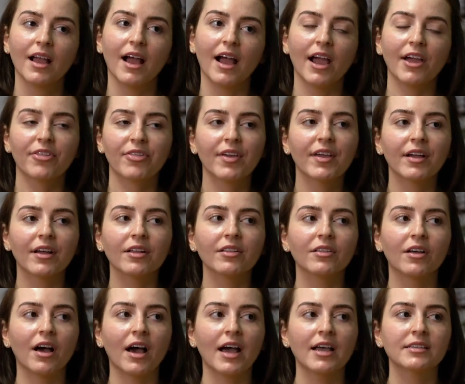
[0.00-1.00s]
I think
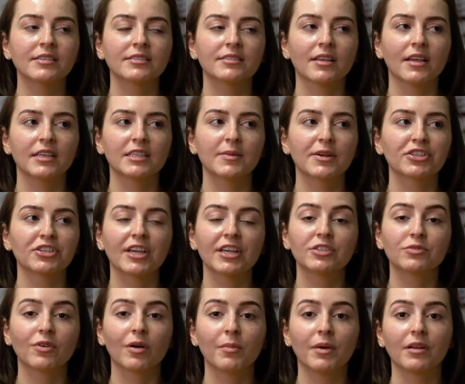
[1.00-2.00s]
especially
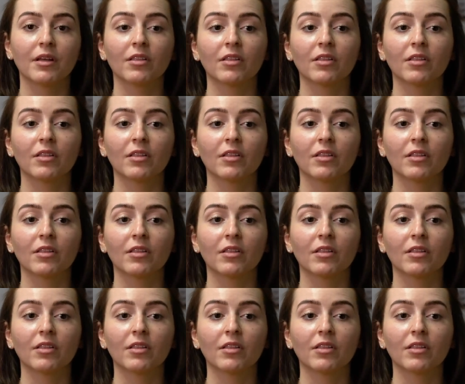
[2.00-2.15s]
as women,